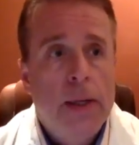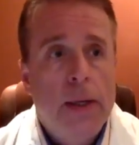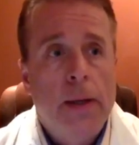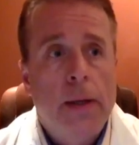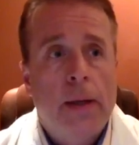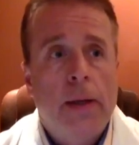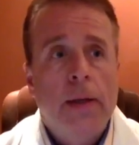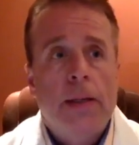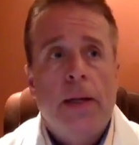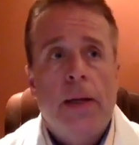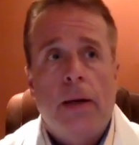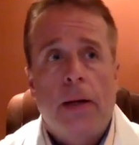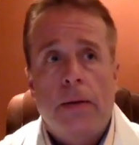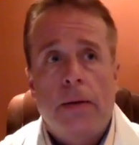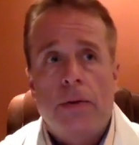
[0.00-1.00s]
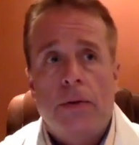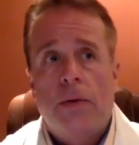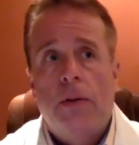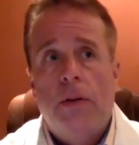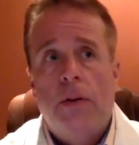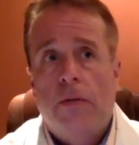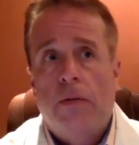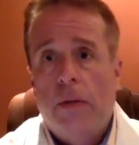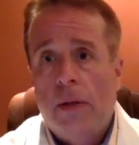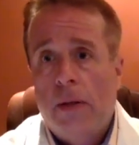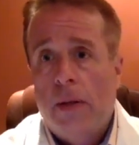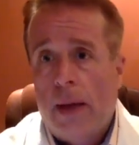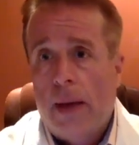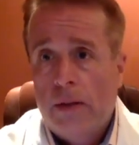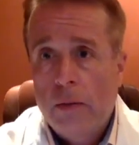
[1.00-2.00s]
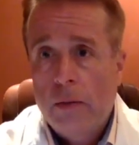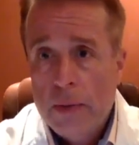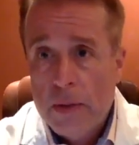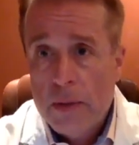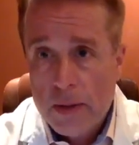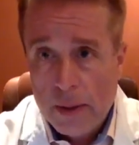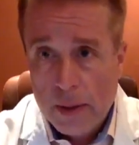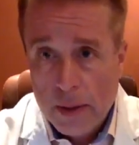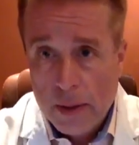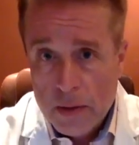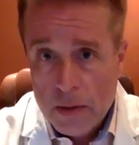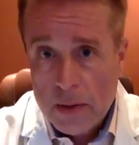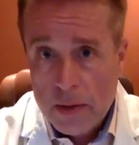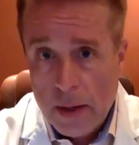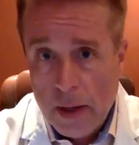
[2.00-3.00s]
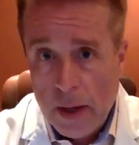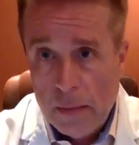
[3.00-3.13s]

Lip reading: It contains different lactobacillus